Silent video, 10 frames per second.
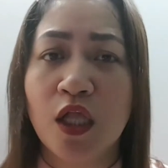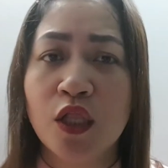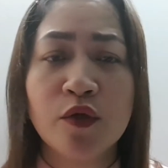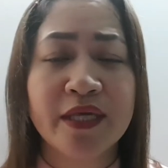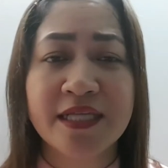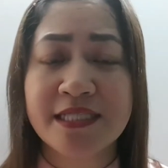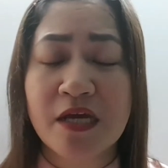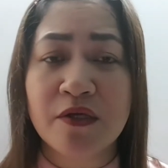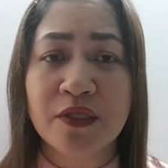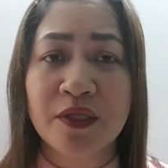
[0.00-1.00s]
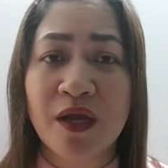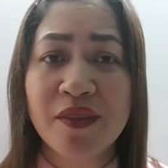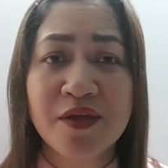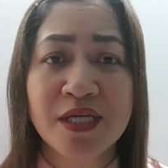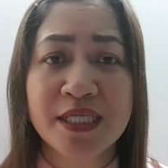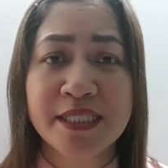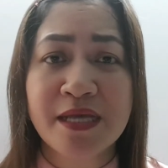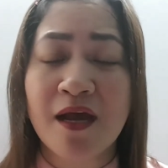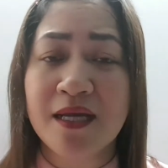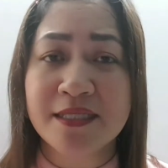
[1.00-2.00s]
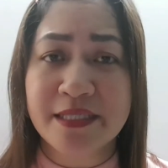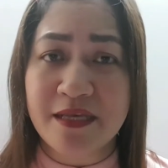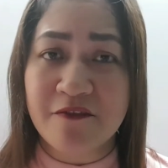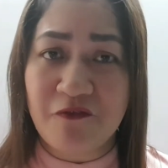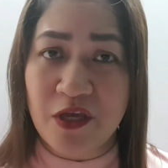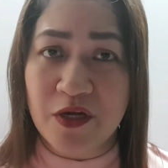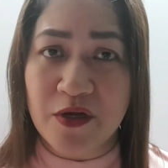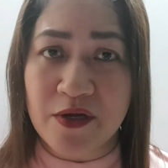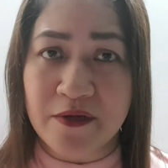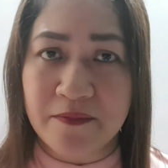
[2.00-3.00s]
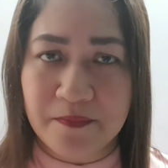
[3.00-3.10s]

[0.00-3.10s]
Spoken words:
looking down on others as inferior.